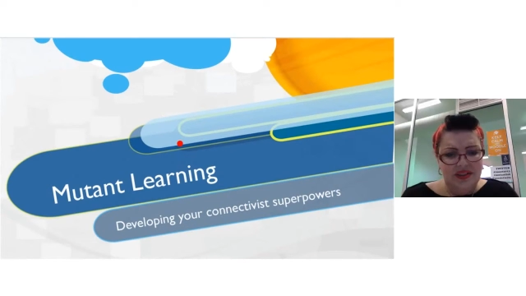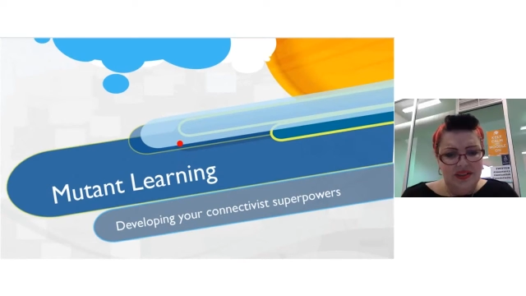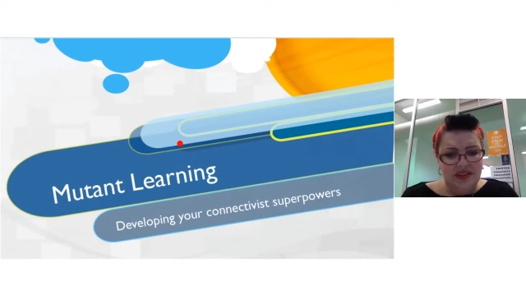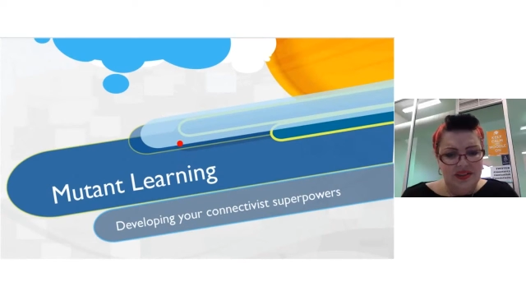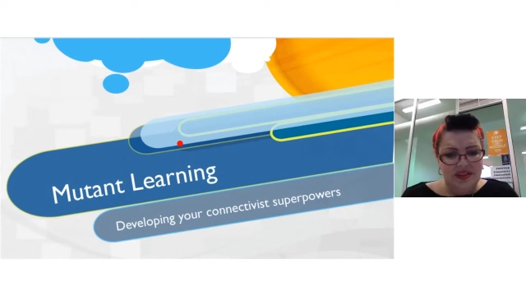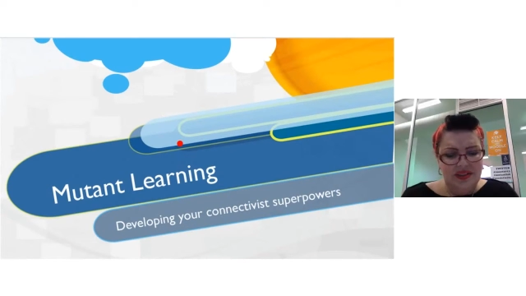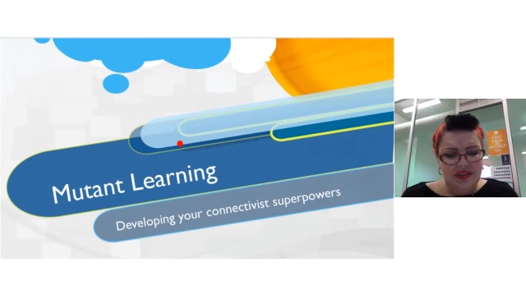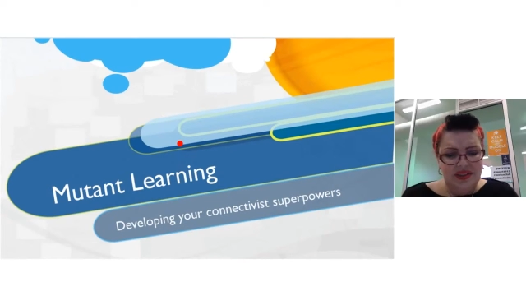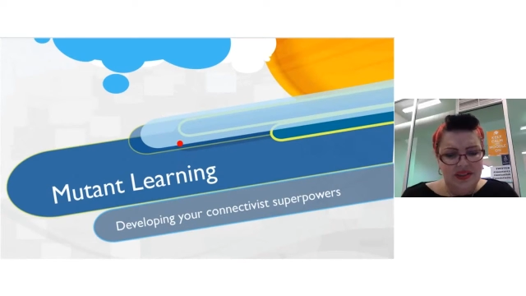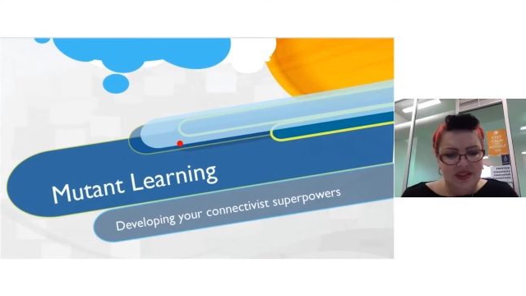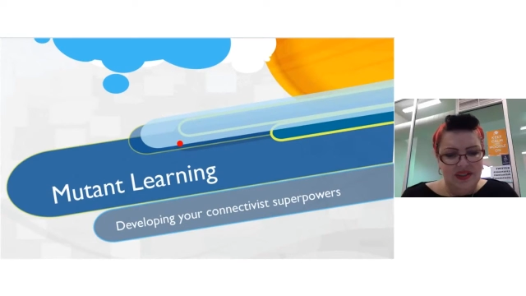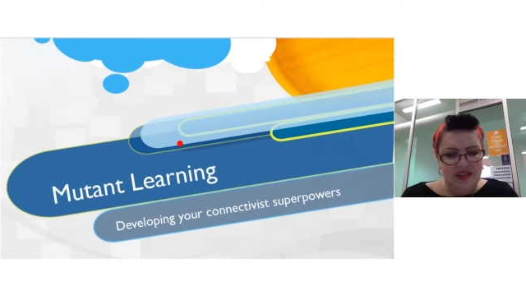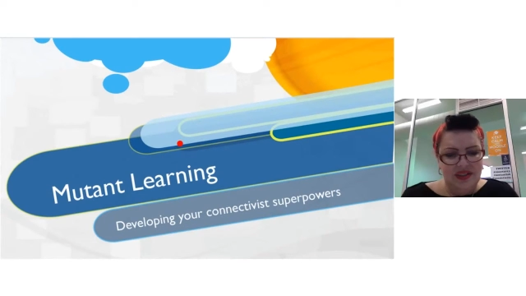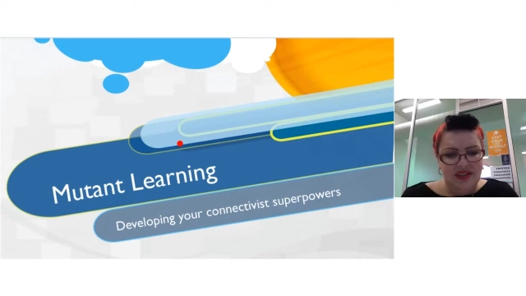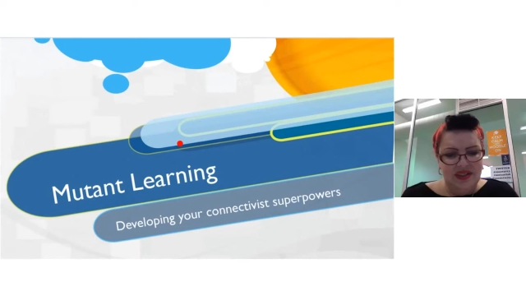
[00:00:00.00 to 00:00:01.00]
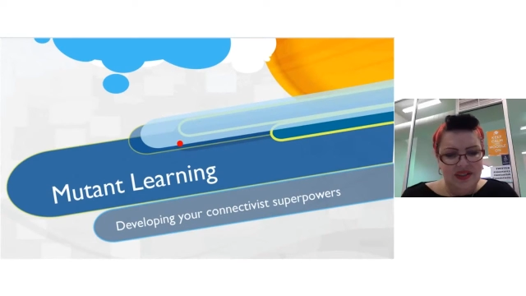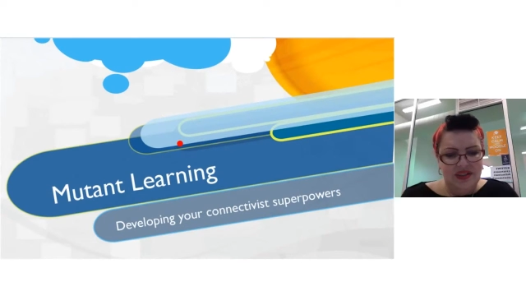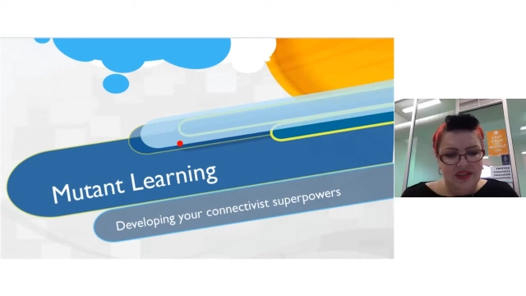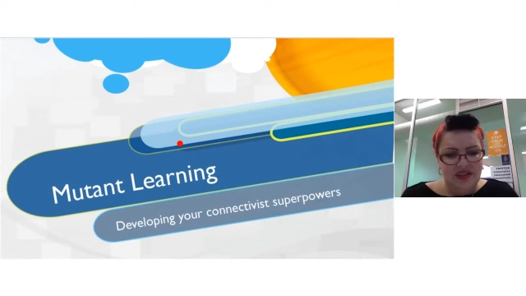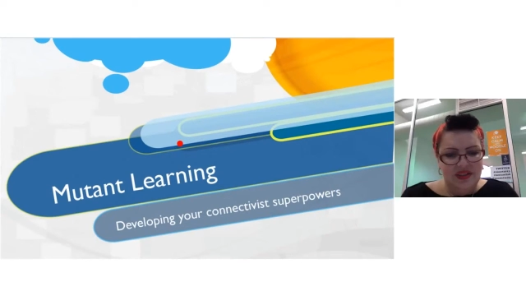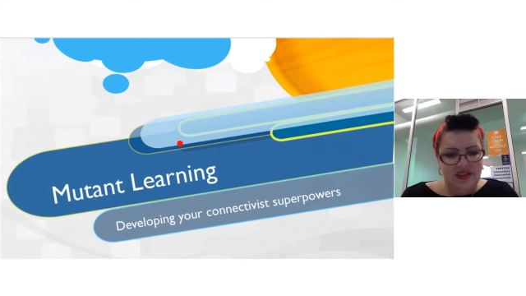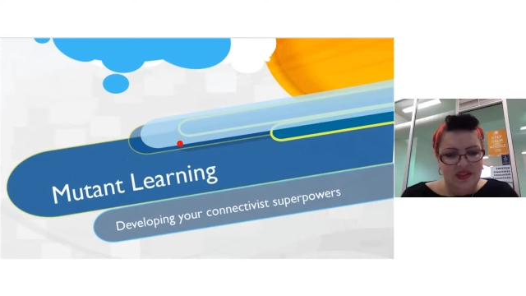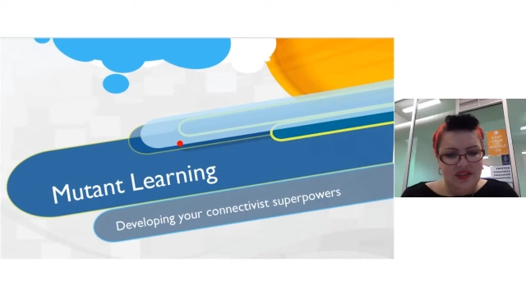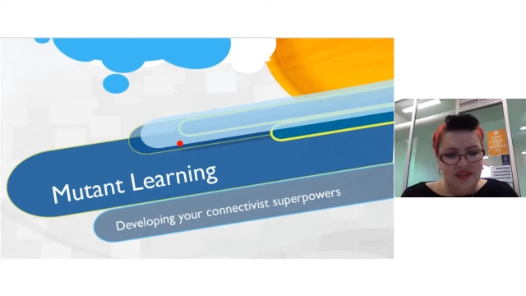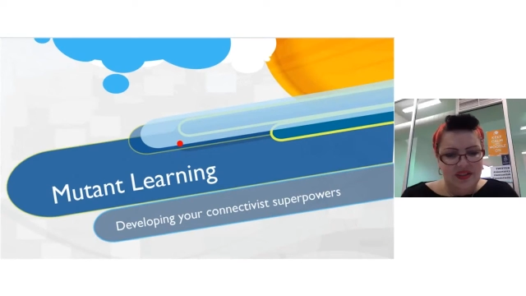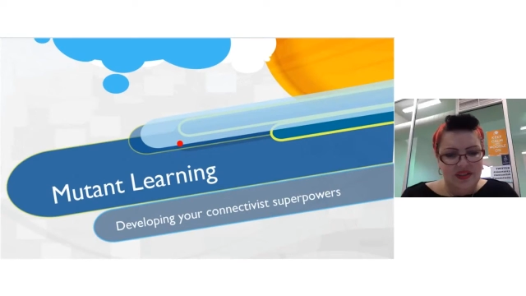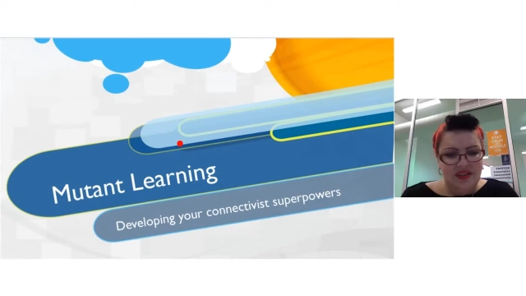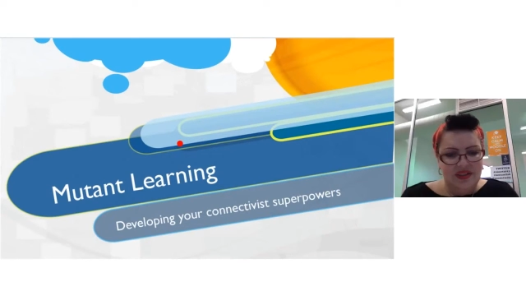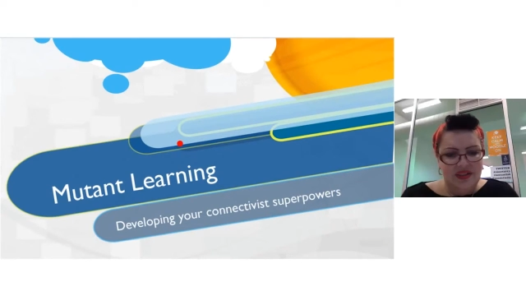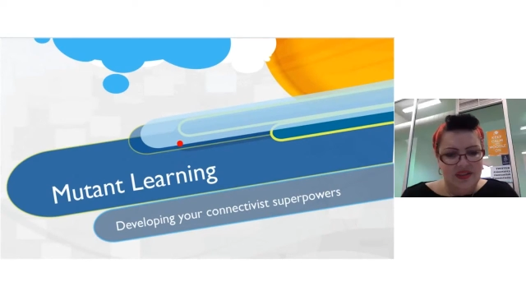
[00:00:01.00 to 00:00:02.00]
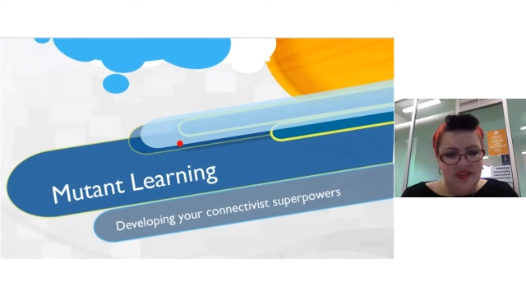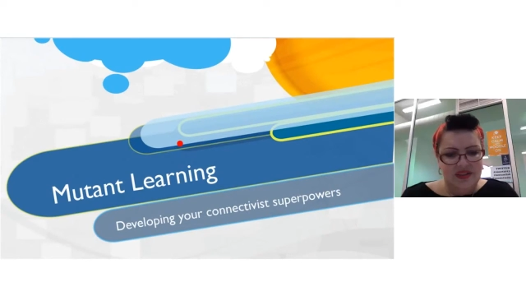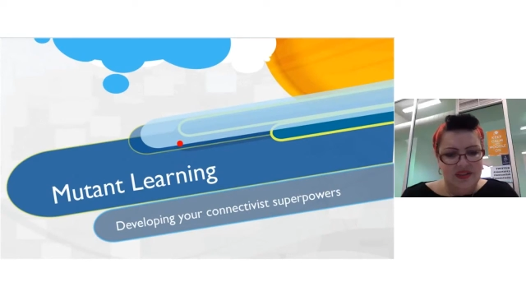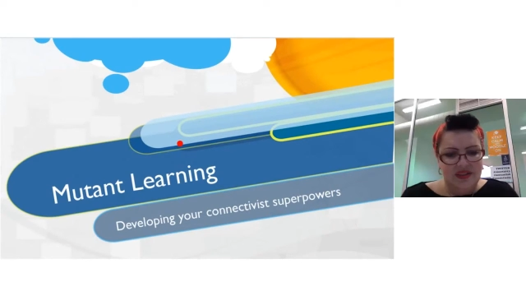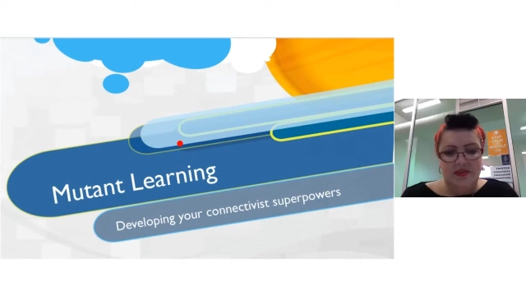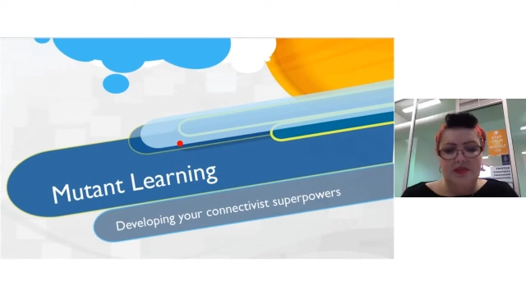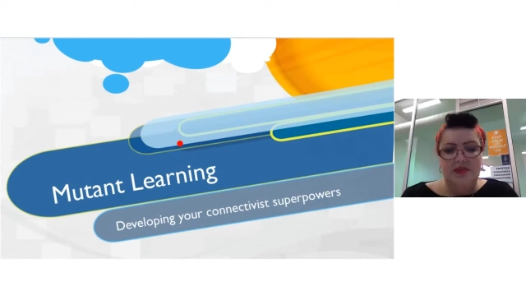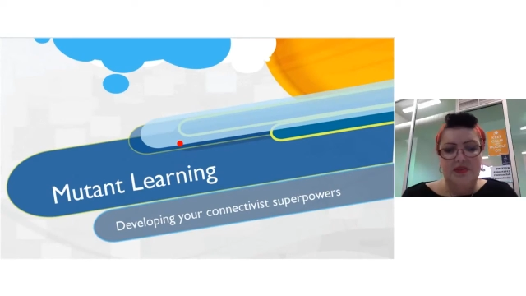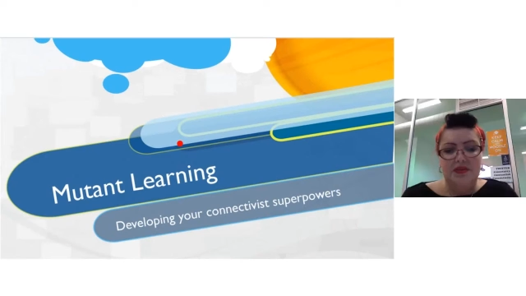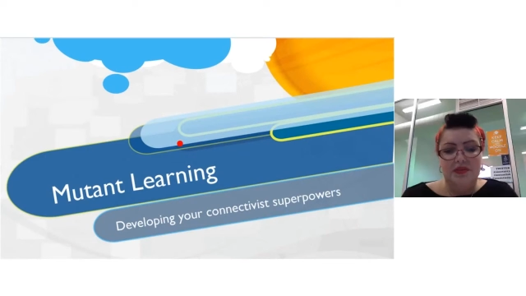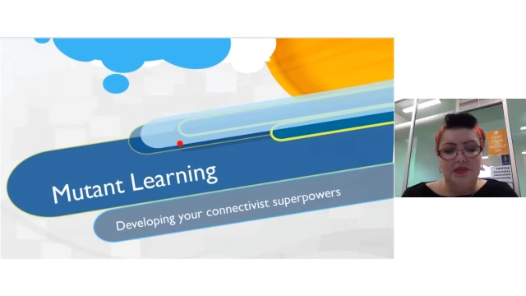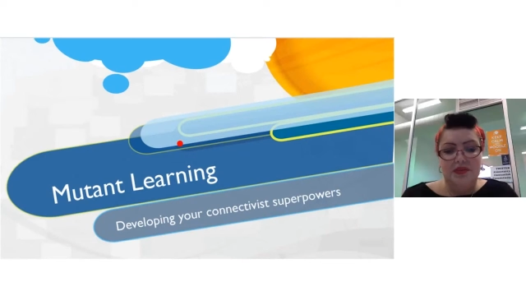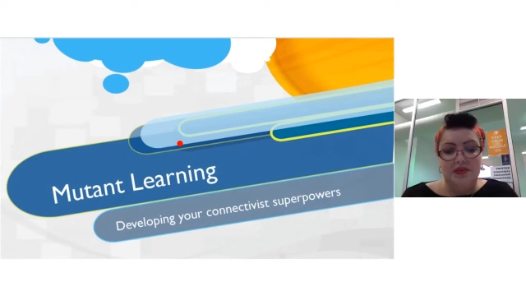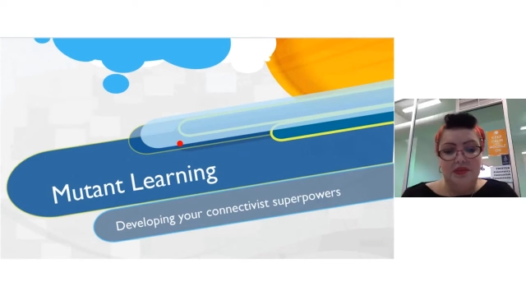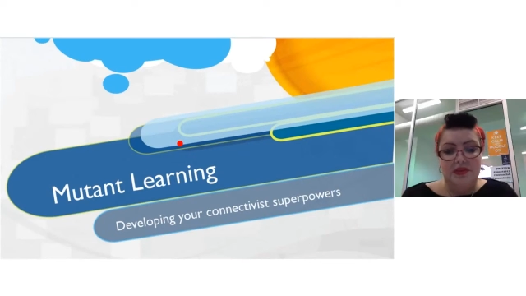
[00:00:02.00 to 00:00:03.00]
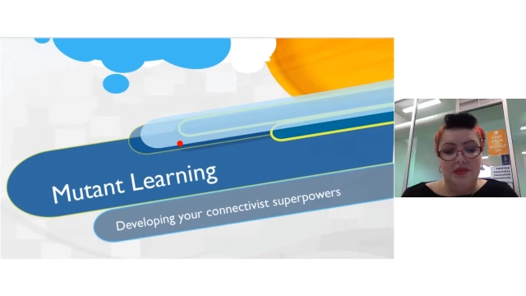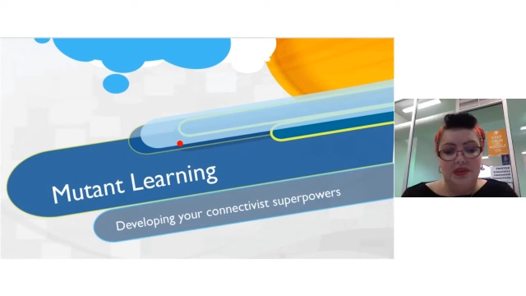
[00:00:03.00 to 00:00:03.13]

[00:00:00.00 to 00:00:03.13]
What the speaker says: but I probably already know everything to do with it.